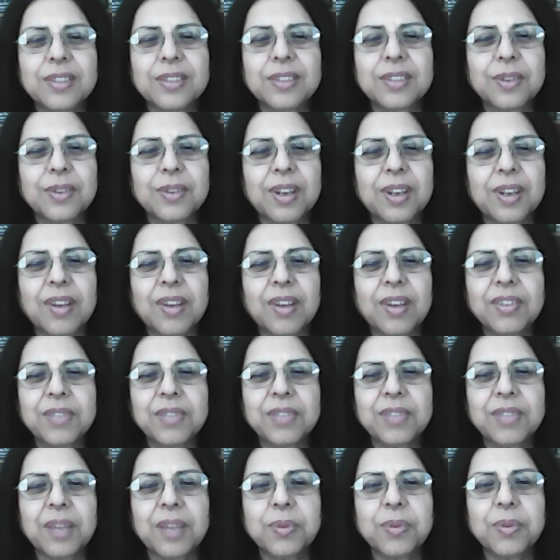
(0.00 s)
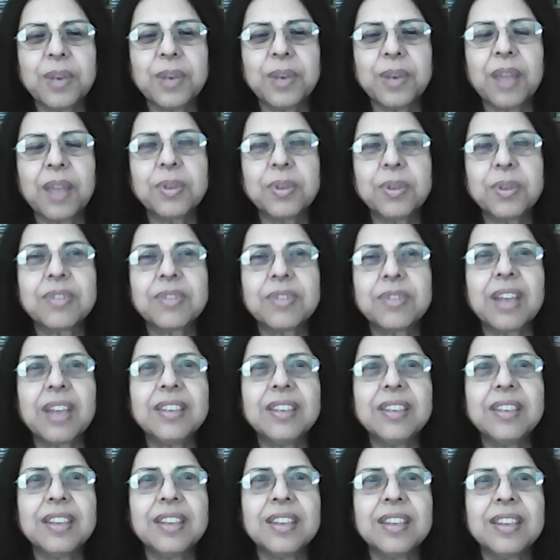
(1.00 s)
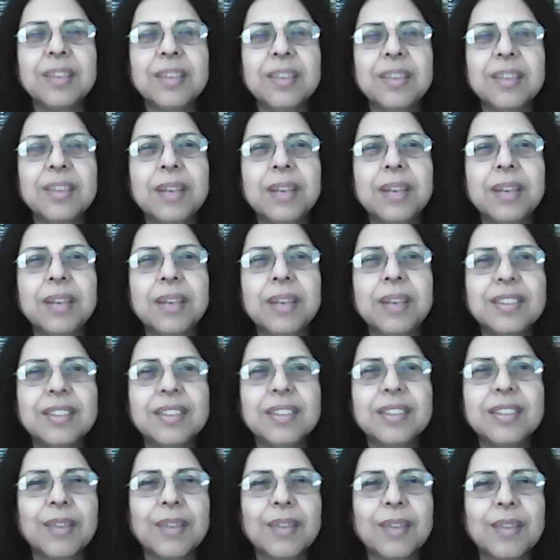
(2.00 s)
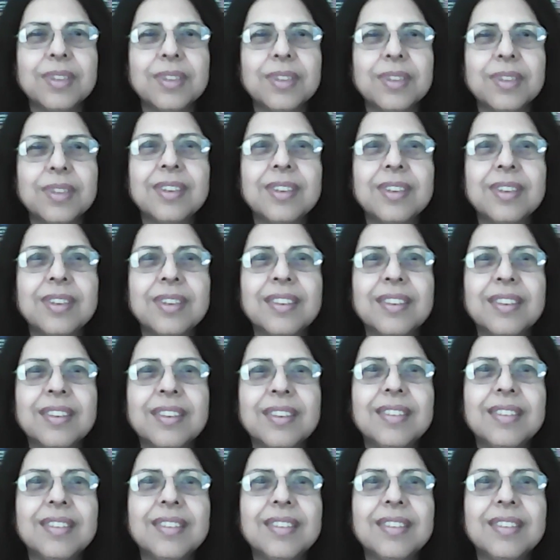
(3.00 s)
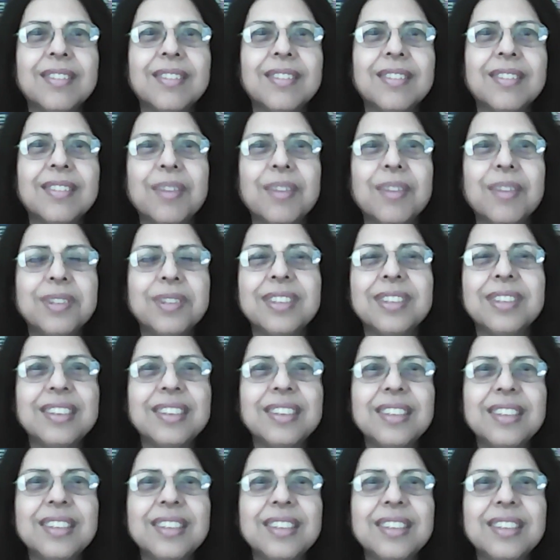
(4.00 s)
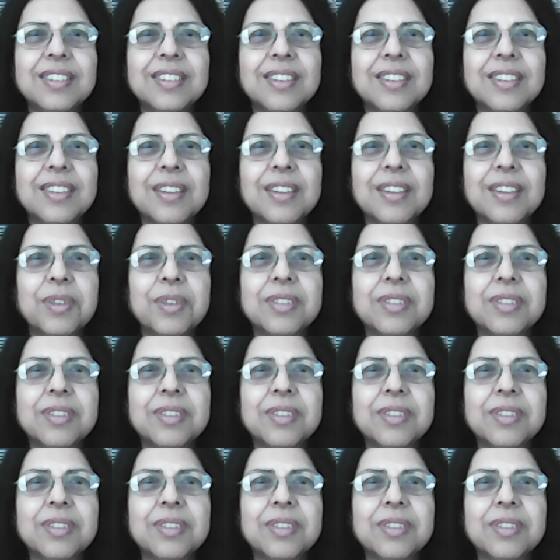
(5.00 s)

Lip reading: So a lot of times when I was writing Independence, I was in tears as I